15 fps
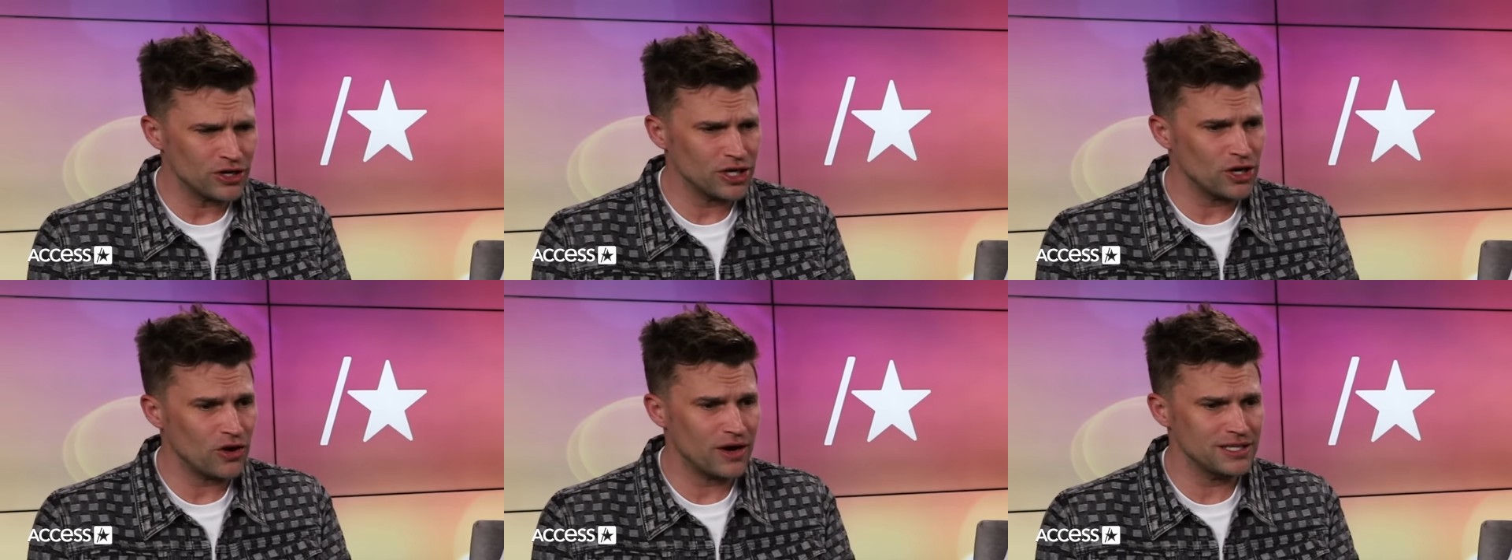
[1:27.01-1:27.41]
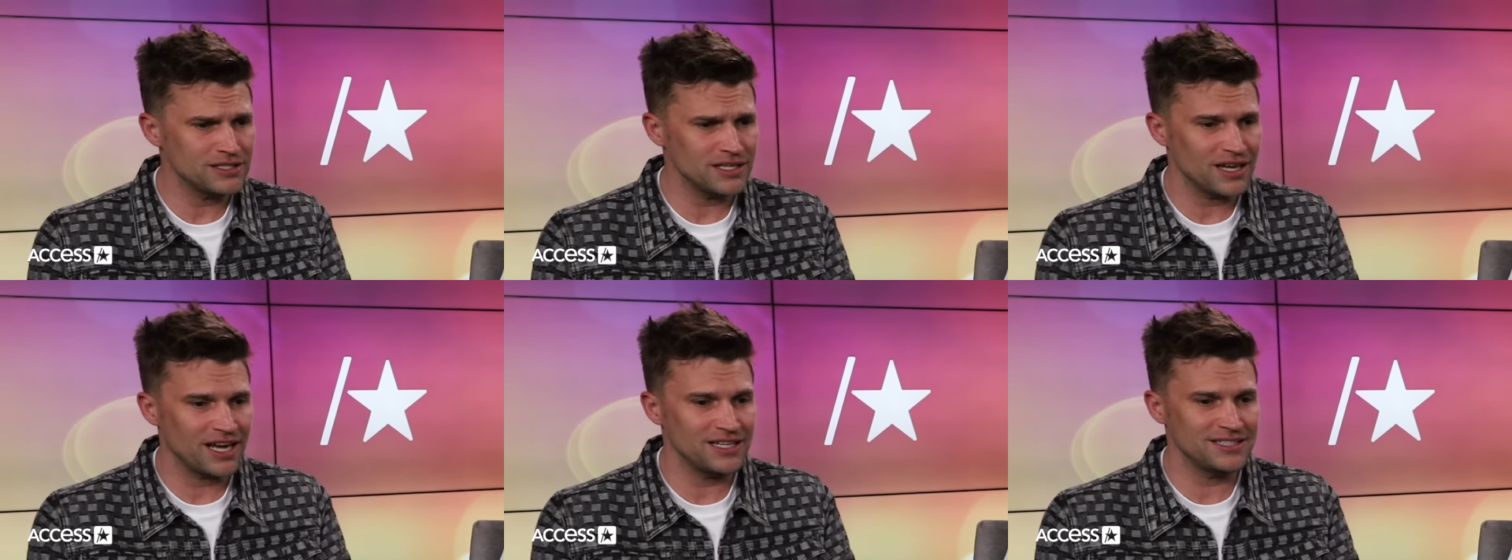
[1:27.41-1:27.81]
You know, I
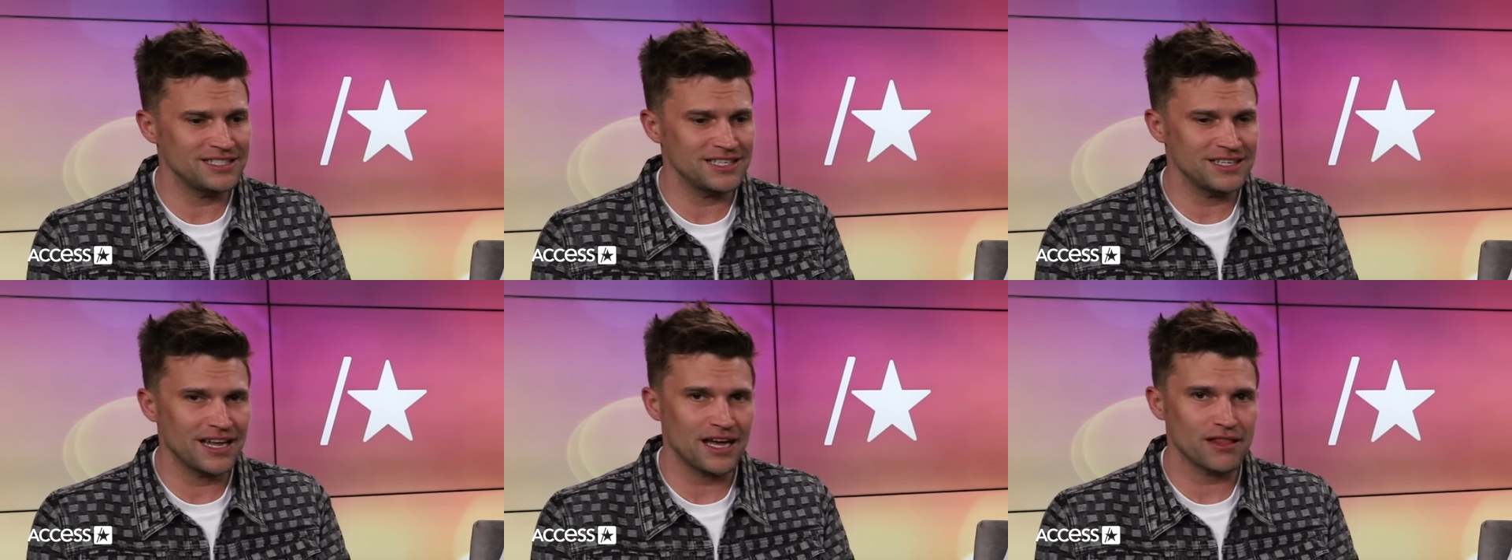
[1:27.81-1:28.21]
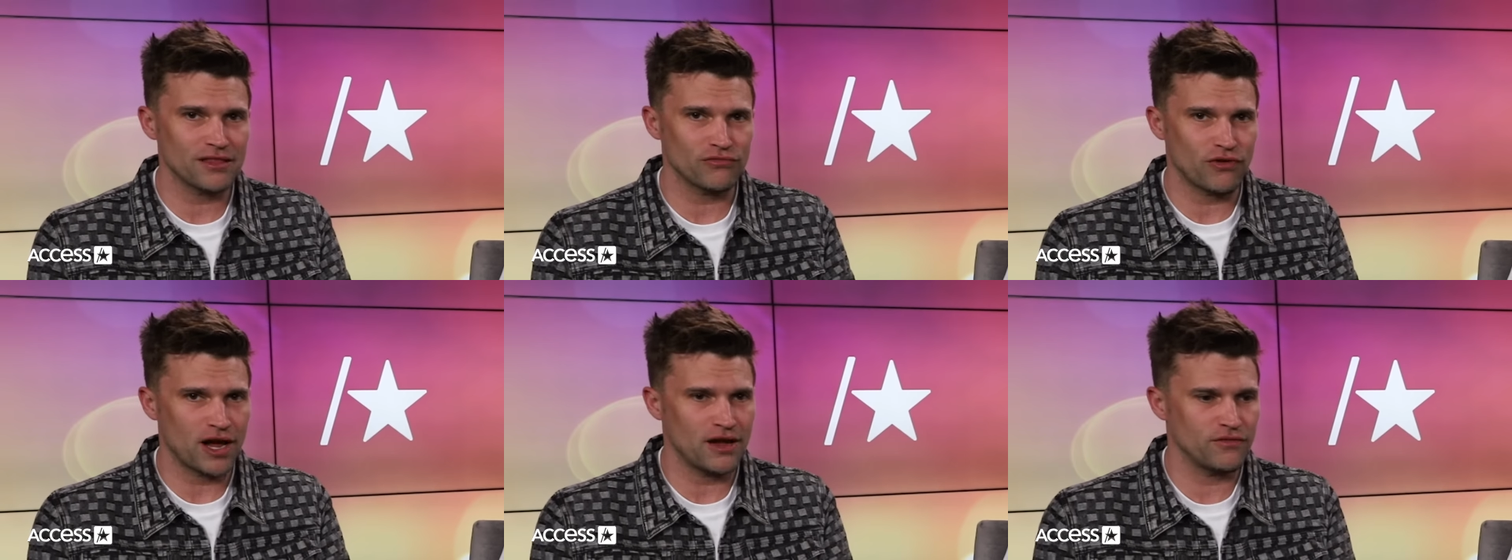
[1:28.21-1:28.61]
did. I did not
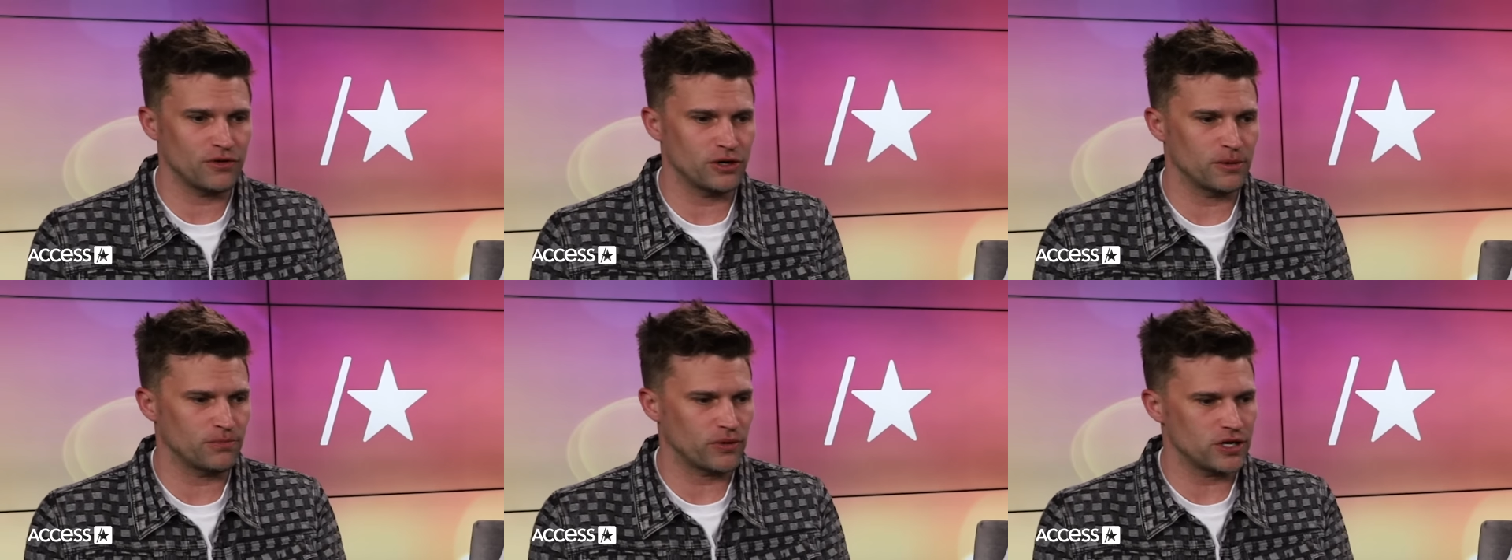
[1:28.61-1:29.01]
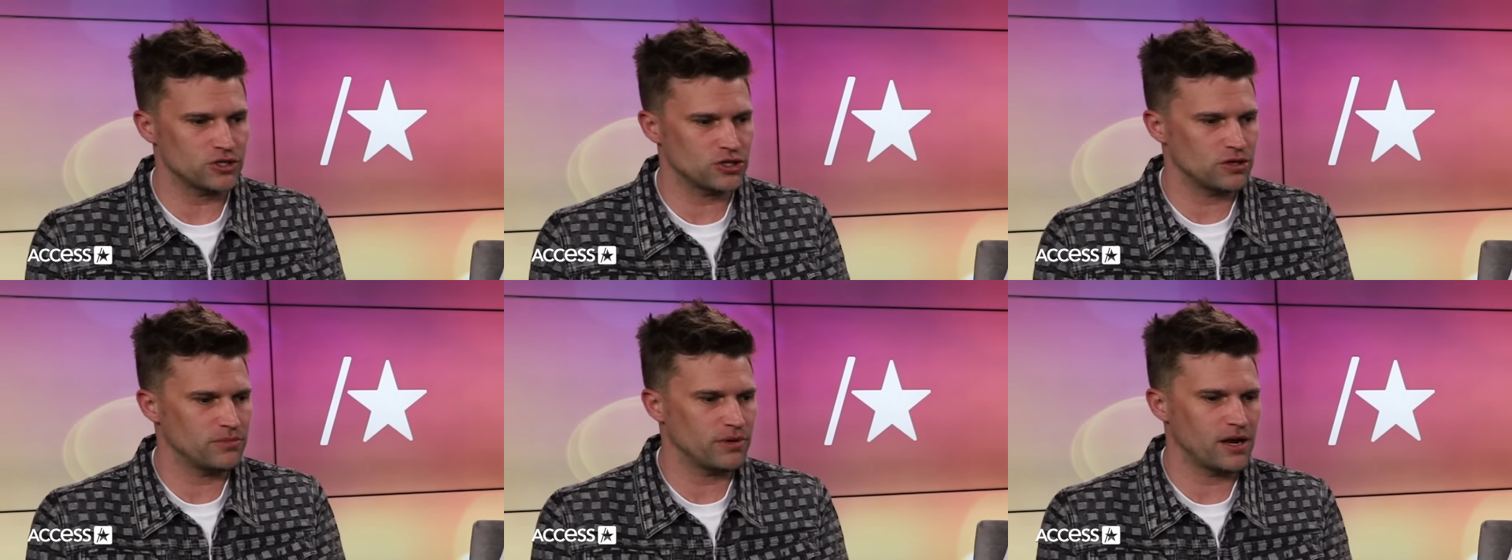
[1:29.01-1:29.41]
thrive under
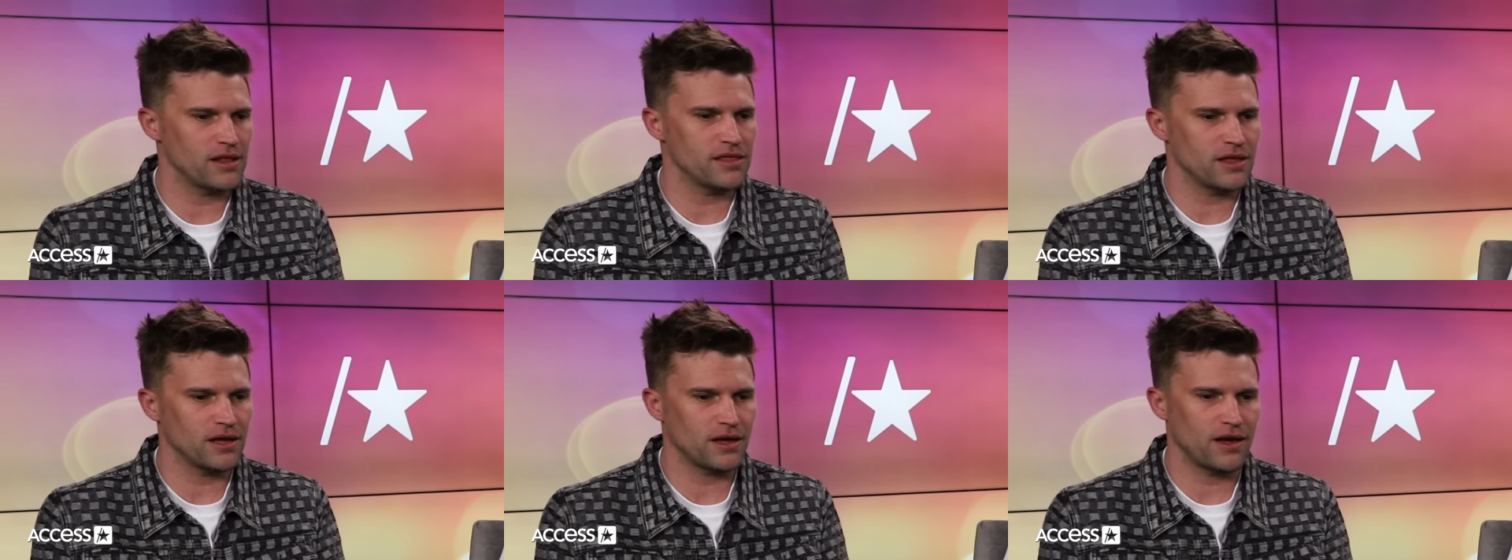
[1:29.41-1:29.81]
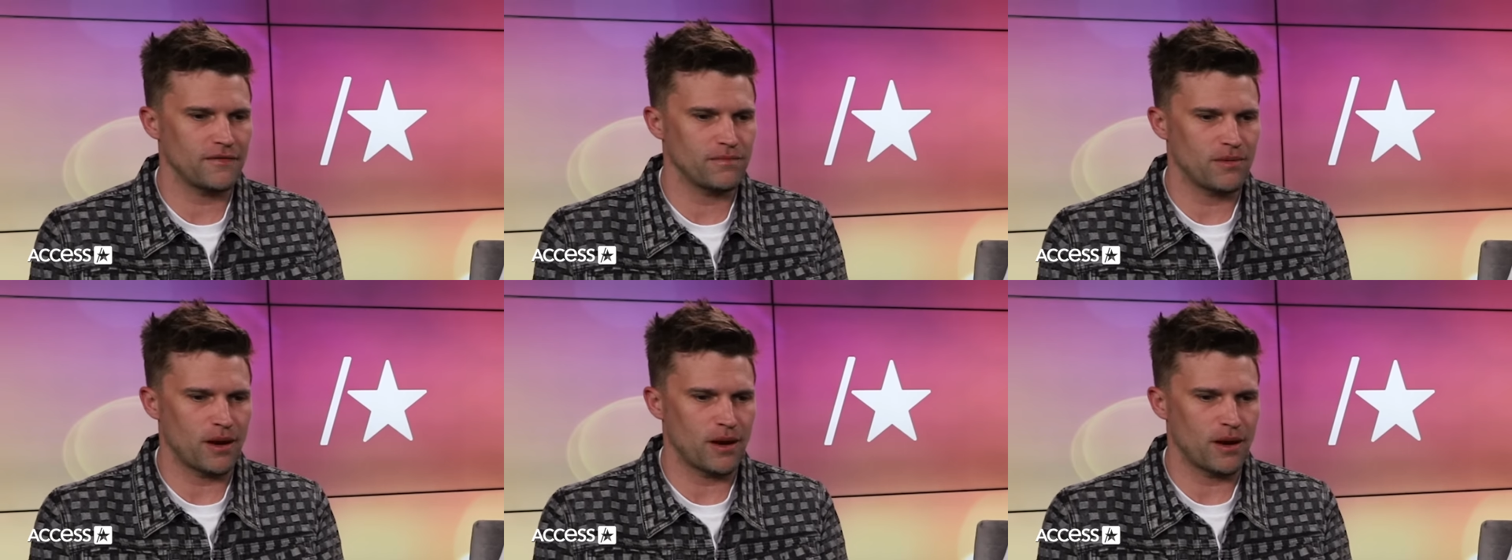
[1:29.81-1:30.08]
pressure, but I think I,